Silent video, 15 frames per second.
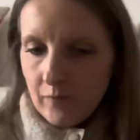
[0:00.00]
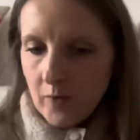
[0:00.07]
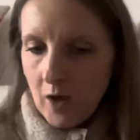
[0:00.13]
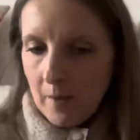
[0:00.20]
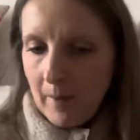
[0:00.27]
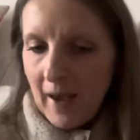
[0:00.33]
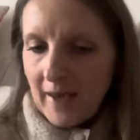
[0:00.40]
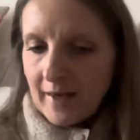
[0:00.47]

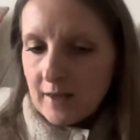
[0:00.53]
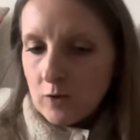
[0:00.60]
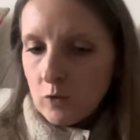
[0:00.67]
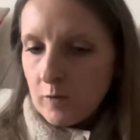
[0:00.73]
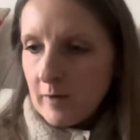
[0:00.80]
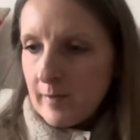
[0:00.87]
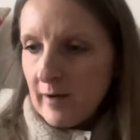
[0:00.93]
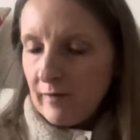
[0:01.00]
pinks would
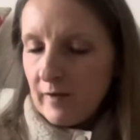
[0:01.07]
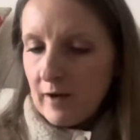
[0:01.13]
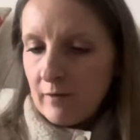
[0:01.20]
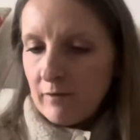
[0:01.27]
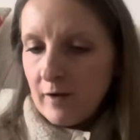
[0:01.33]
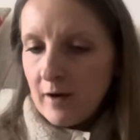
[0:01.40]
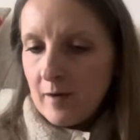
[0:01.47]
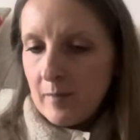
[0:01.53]
be my
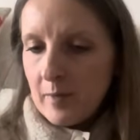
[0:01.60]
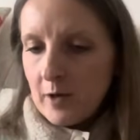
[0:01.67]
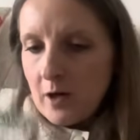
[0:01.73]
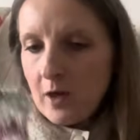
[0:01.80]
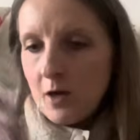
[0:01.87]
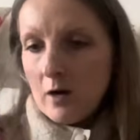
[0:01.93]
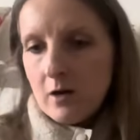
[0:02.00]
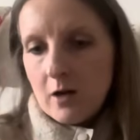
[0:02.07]
favourite,
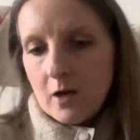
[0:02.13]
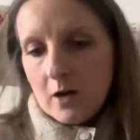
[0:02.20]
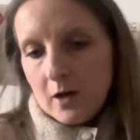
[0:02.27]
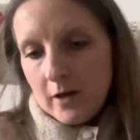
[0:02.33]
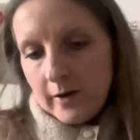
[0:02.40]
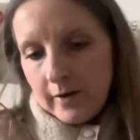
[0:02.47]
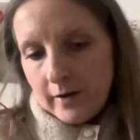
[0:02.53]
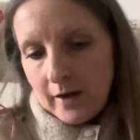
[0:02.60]
but
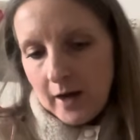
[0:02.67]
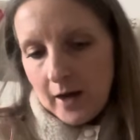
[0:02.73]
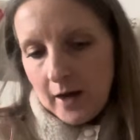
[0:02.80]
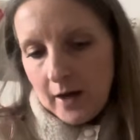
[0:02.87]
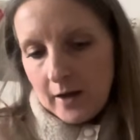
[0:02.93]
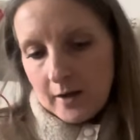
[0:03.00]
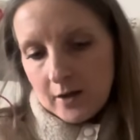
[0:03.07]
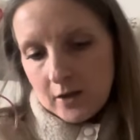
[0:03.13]
yeah,
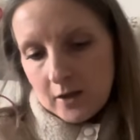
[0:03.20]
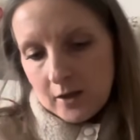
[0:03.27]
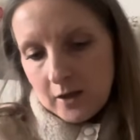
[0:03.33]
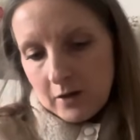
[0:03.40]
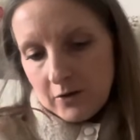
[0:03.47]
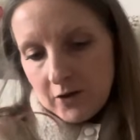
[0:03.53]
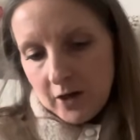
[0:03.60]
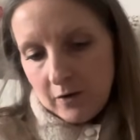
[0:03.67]
it just
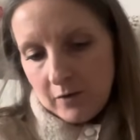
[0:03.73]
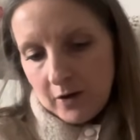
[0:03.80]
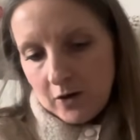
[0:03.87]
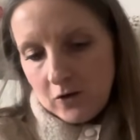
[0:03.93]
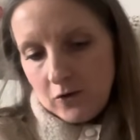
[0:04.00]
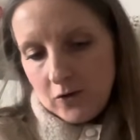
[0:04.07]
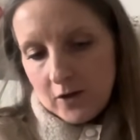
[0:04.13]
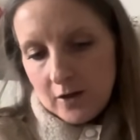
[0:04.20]
turns out that
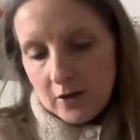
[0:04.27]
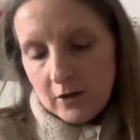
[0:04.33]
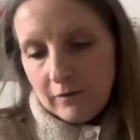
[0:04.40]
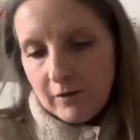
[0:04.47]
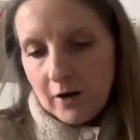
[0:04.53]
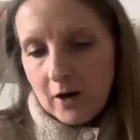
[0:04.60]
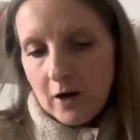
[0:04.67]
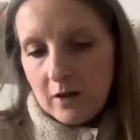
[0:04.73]
using
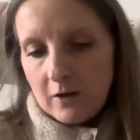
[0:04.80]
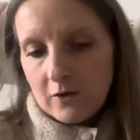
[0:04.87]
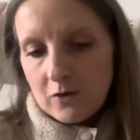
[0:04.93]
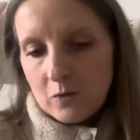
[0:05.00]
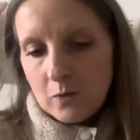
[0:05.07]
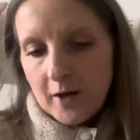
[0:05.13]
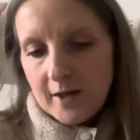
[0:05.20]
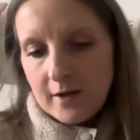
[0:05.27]
different colours
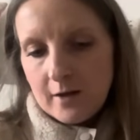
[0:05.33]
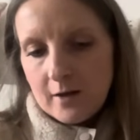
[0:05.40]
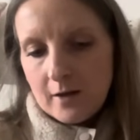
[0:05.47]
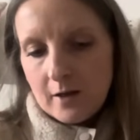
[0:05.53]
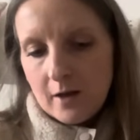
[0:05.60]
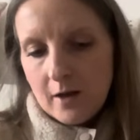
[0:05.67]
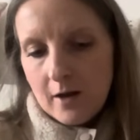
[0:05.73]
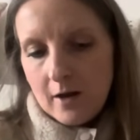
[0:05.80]
with
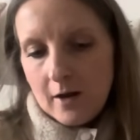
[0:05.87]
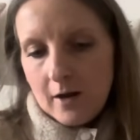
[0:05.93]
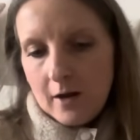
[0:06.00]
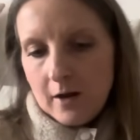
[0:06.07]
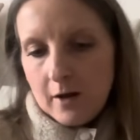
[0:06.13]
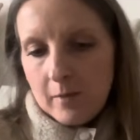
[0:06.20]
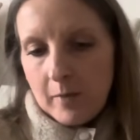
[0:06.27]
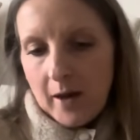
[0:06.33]

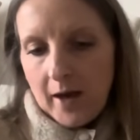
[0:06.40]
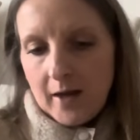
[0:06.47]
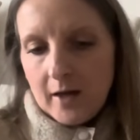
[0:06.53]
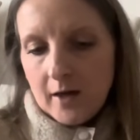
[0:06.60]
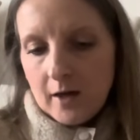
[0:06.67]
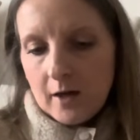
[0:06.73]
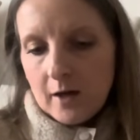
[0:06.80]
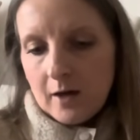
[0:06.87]

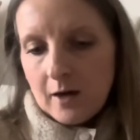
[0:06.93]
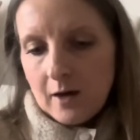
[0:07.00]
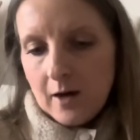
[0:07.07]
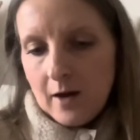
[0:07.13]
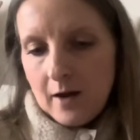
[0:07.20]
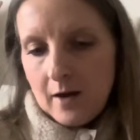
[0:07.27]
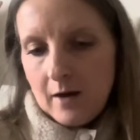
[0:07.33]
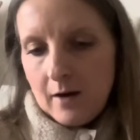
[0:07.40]
pink
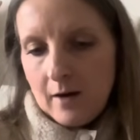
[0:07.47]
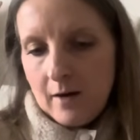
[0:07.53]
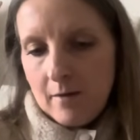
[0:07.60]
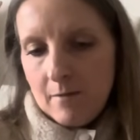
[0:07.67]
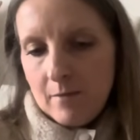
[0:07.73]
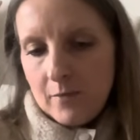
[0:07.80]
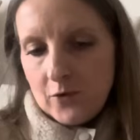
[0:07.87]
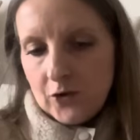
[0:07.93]

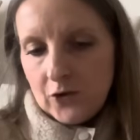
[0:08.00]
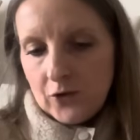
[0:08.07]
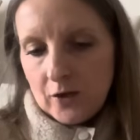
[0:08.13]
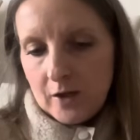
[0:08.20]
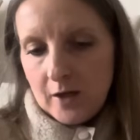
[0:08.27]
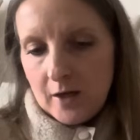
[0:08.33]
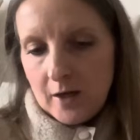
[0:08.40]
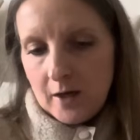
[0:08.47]
just
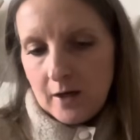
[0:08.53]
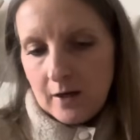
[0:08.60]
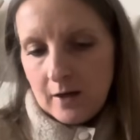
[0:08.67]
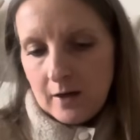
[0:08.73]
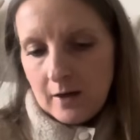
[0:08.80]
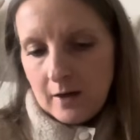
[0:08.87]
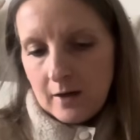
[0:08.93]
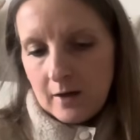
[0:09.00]
really
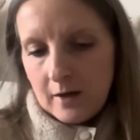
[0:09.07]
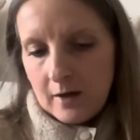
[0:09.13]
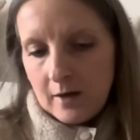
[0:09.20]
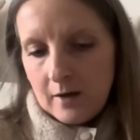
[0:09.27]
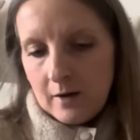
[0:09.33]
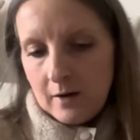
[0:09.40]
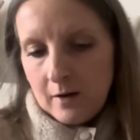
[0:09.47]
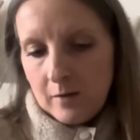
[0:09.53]

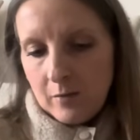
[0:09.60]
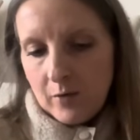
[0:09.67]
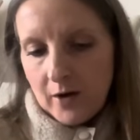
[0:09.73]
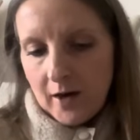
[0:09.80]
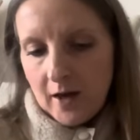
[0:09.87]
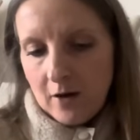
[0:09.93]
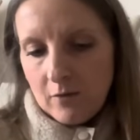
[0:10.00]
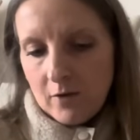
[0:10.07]

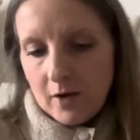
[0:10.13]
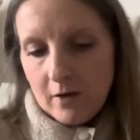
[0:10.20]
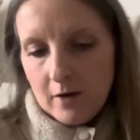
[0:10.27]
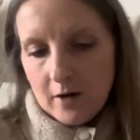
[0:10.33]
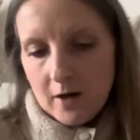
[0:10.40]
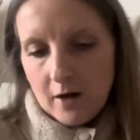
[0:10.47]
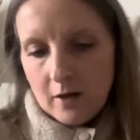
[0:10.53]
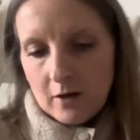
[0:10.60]
bring out the other
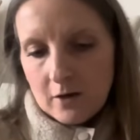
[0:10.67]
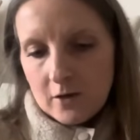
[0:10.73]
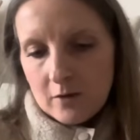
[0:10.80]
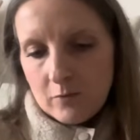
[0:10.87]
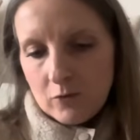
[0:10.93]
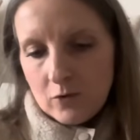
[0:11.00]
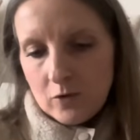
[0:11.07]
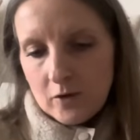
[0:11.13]
colours
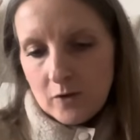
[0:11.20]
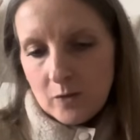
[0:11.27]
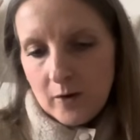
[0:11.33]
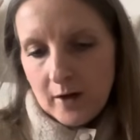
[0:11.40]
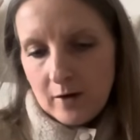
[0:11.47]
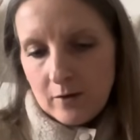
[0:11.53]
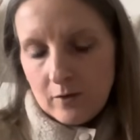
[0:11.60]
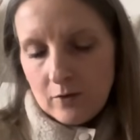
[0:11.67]
more as
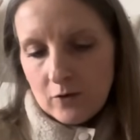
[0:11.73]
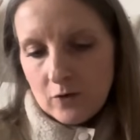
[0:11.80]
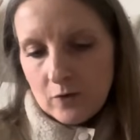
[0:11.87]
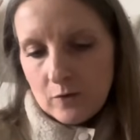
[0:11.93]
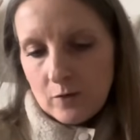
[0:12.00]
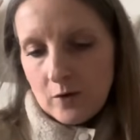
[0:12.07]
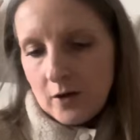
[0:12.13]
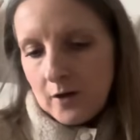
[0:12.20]
well.
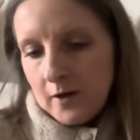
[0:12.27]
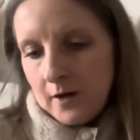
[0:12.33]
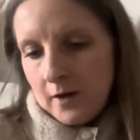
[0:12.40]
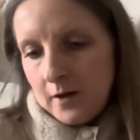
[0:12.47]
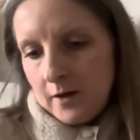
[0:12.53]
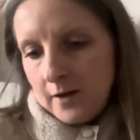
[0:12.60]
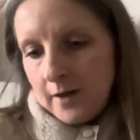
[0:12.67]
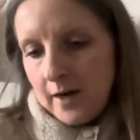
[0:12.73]
So
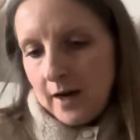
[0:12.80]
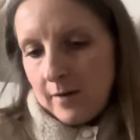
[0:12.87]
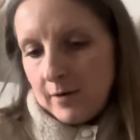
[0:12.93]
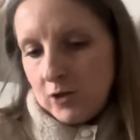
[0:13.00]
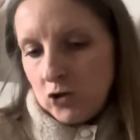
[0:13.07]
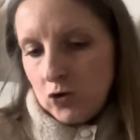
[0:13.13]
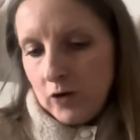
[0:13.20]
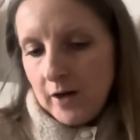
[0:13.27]
yeah, I'm
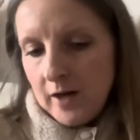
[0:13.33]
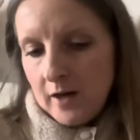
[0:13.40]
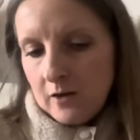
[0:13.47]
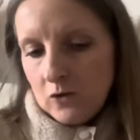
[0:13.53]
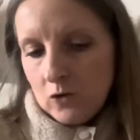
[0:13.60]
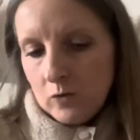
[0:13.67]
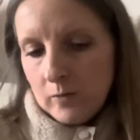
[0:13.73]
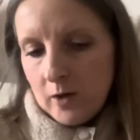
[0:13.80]
enjoying it
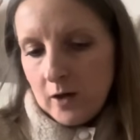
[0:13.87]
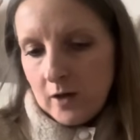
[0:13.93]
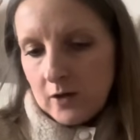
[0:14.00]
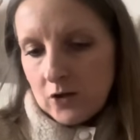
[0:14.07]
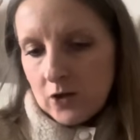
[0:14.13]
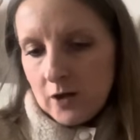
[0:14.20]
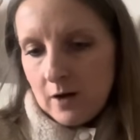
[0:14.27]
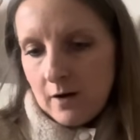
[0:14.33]
so
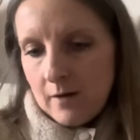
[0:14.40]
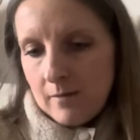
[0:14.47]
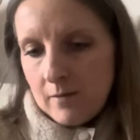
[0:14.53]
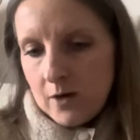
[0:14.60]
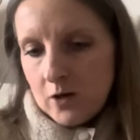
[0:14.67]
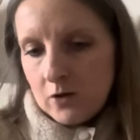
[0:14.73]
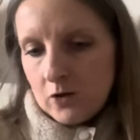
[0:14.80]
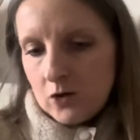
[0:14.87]
much. I'm
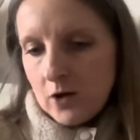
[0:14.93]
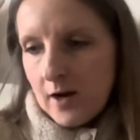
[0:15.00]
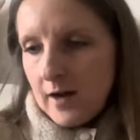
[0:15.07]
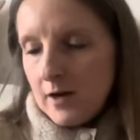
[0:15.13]
trying